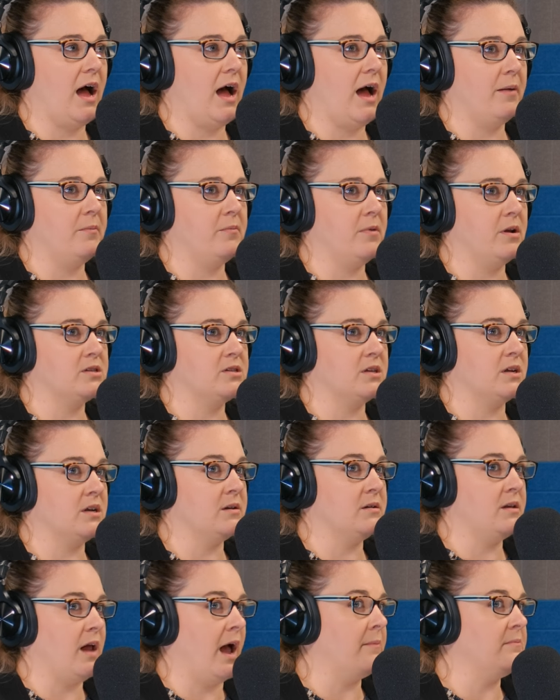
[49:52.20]
I'm
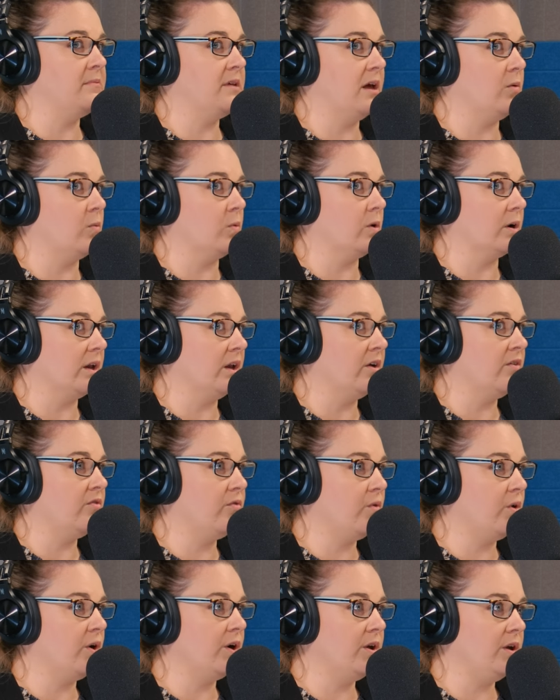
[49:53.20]
done working
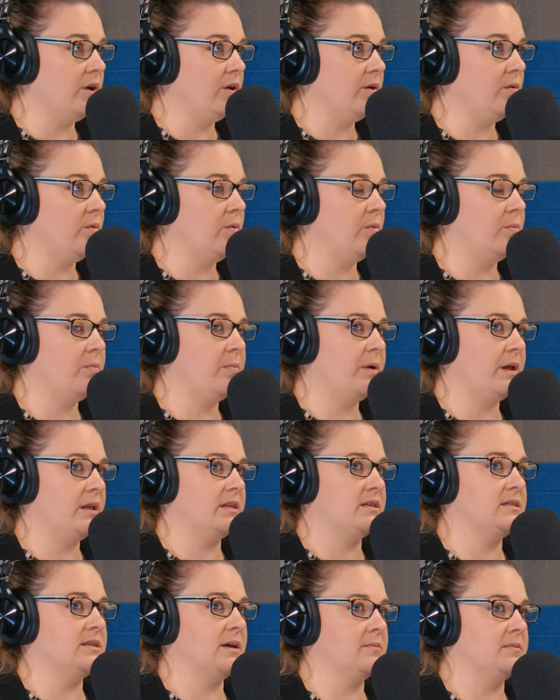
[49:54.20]
for you. But at
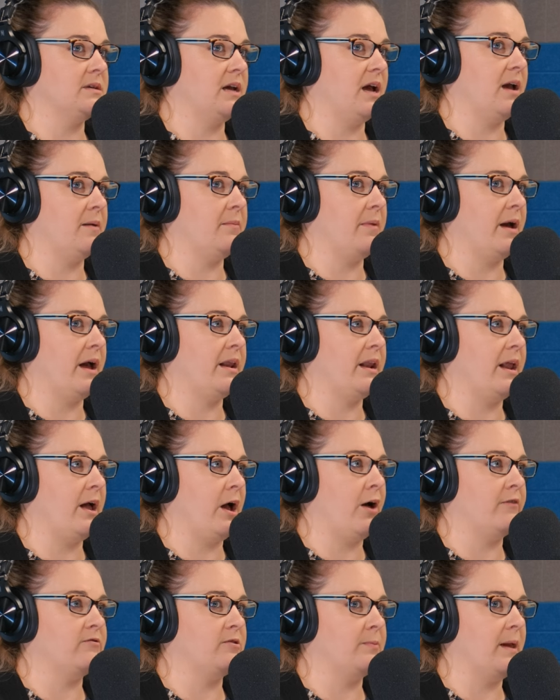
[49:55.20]
the same time, I now
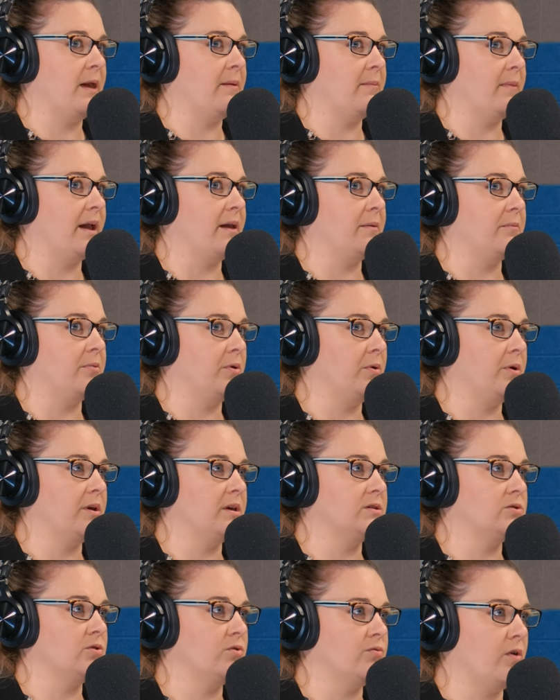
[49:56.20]
have to pay my
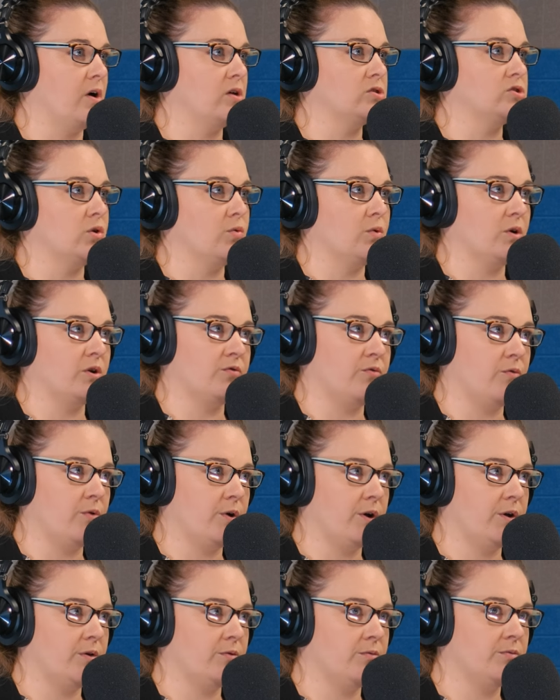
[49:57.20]
employees who've also worked for
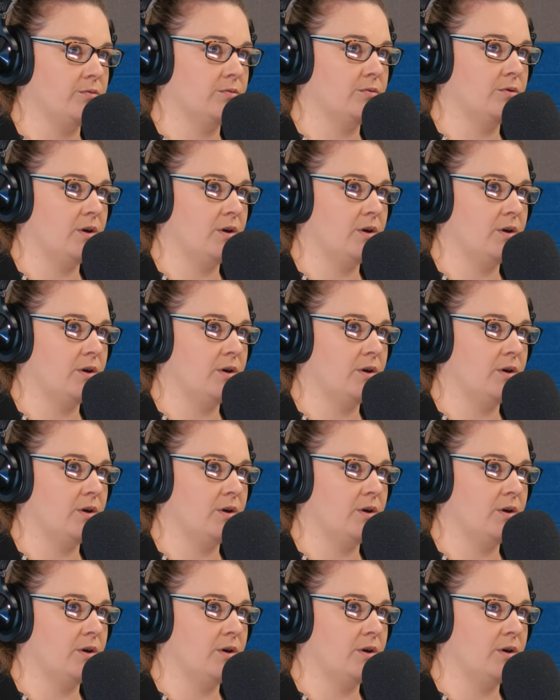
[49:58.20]
you.